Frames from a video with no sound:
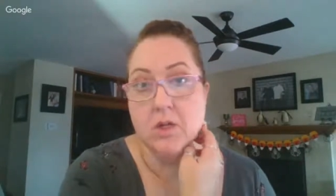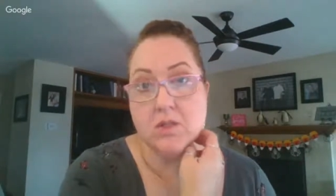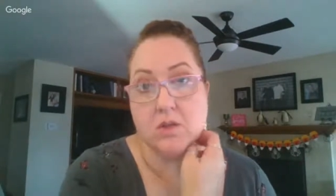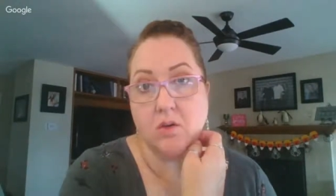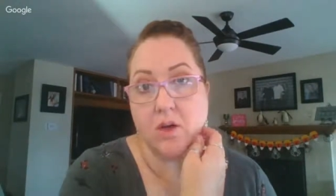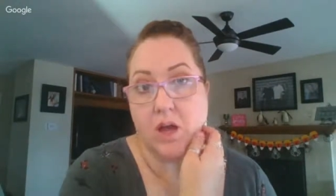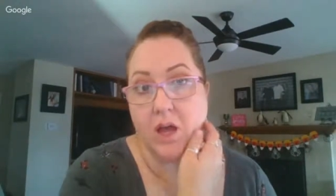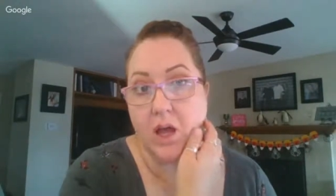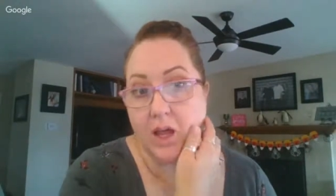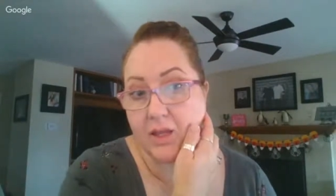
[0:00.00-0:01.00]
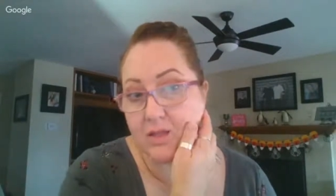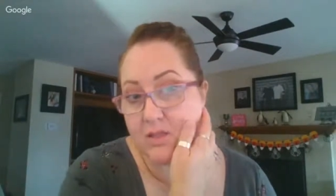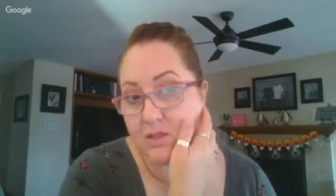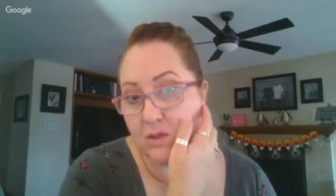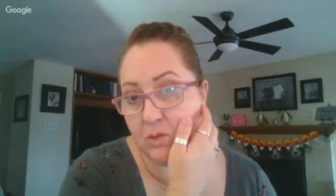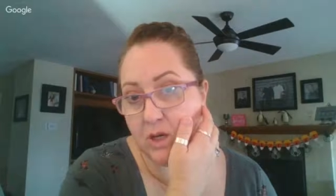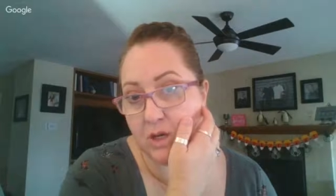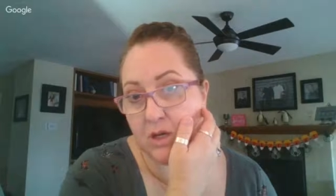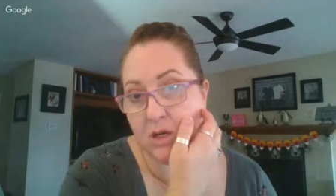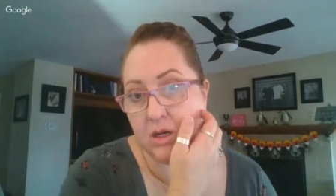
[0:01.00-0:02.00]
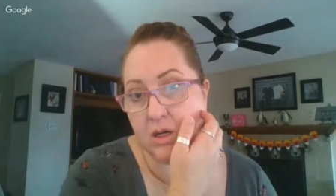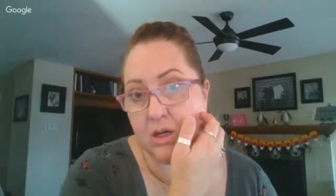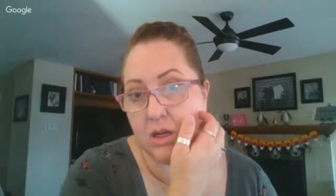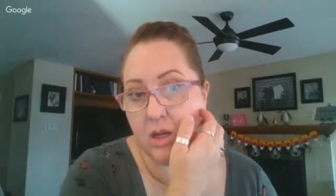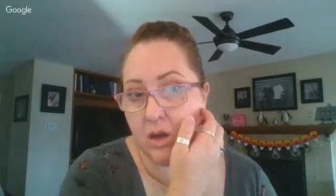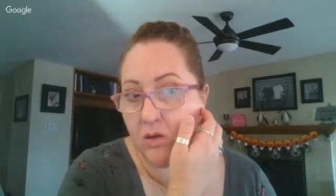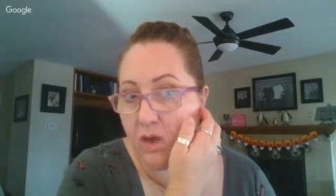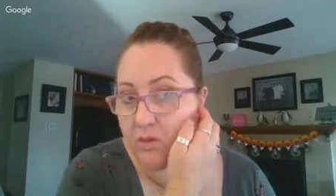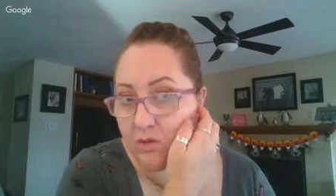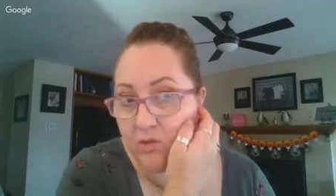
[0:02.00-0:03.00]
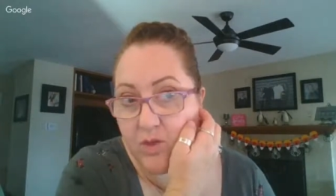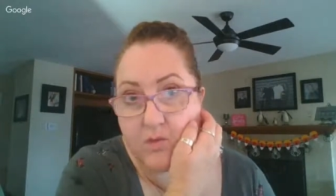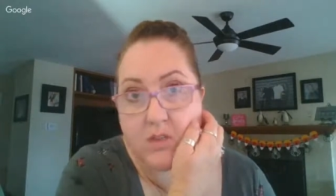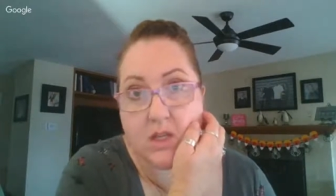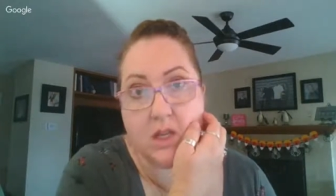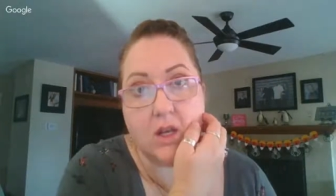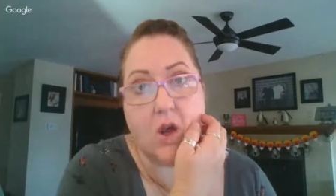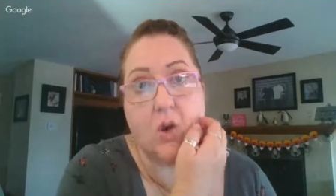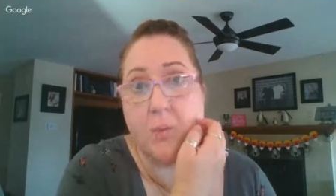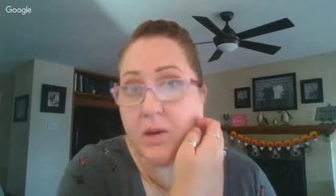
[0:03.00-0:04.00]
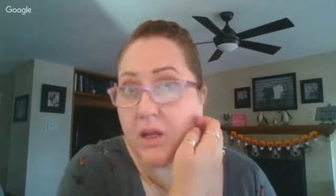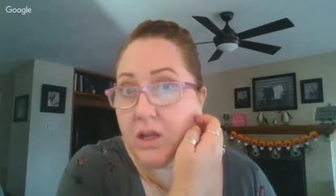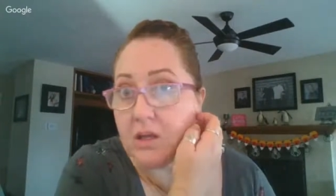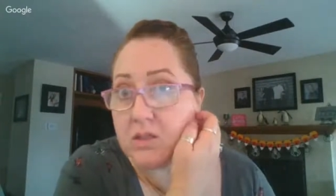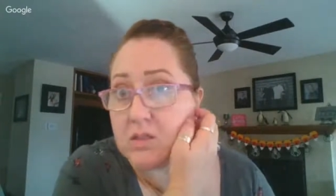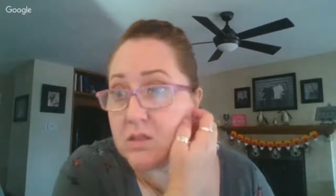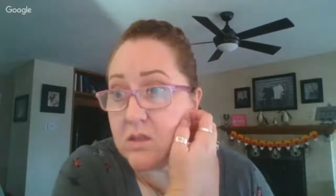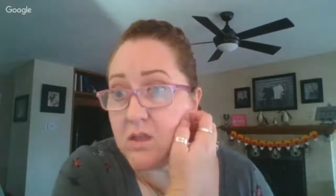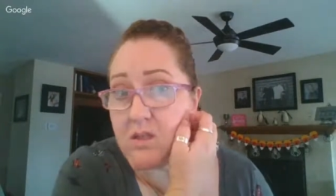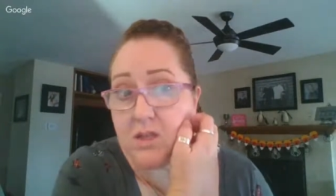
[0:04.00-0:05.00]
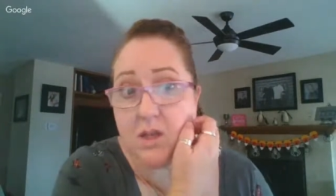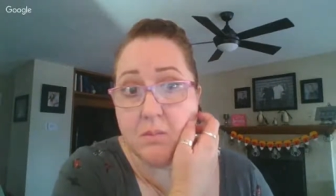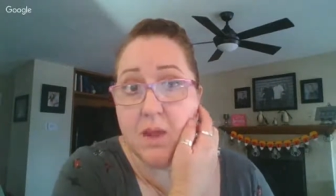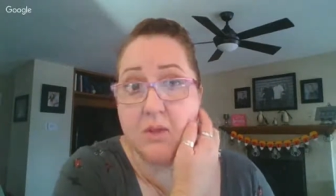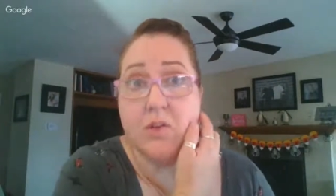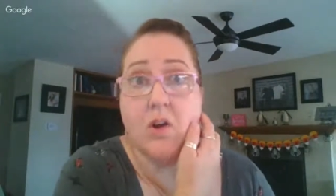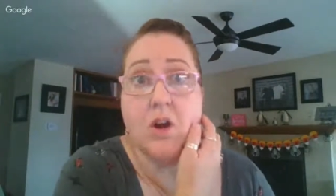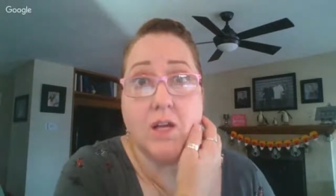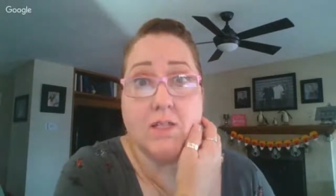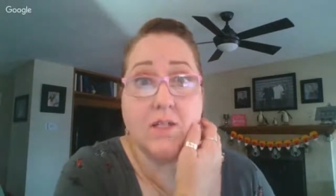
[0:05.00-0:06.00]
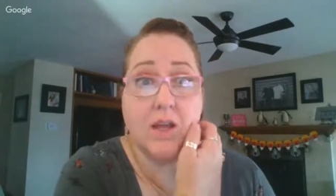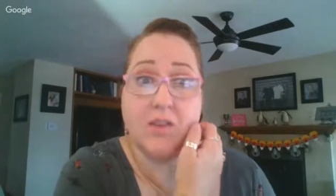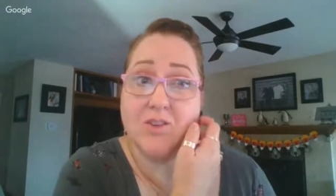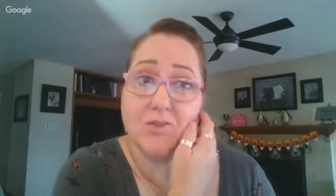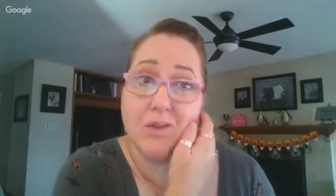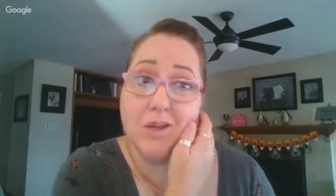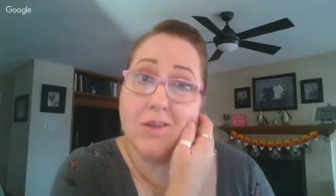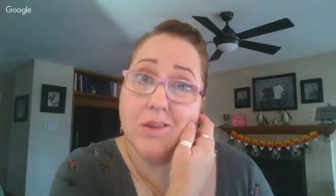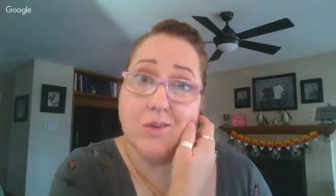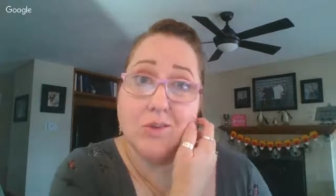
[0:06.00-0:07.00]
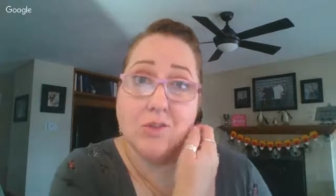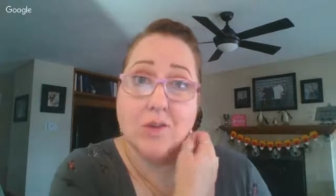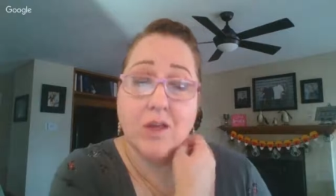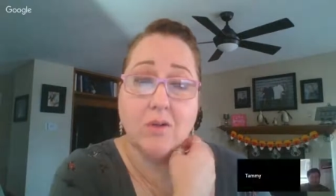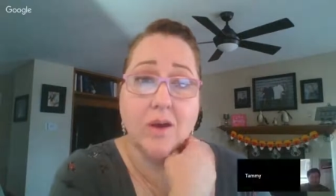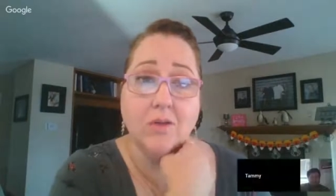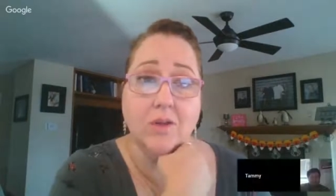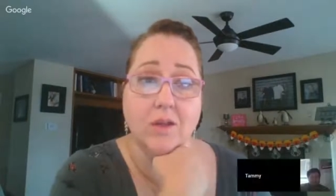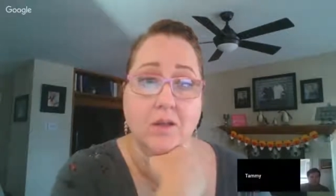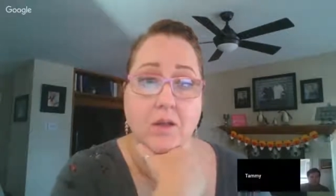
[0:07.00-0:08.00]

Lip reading: So I can see where, you know, having 15 openings, it's going to make for a crazy day, and there's really nothing you can do to get around it.